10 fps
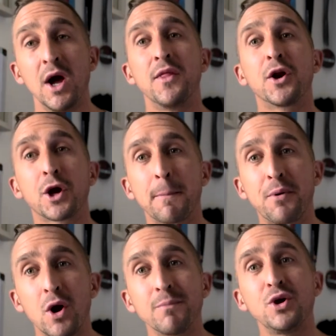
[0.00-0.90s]
that are going to
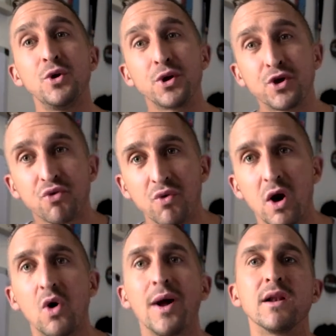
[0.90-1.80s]
prompt you to
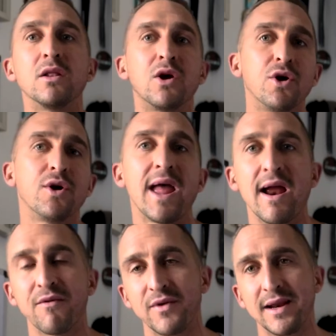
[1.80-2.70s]
grow and learn
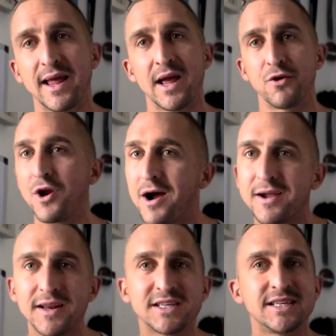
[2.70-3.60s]
every day. They're not
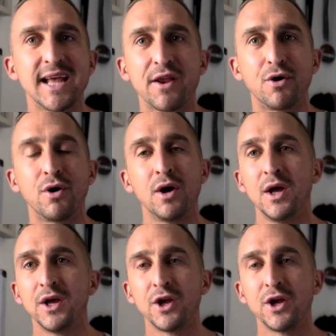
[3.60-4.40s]
going to settle.